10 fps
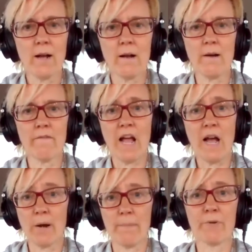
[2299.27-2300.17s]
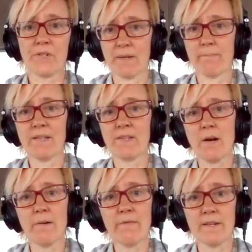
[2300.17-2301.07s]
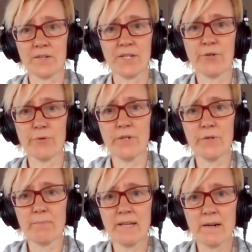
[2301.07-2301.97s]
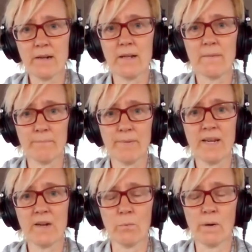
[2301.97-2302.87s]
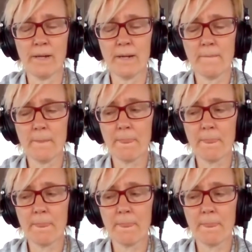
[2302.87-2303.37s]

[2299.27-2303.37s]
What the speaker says: of how I present myself as a didgeridoo player and being a woman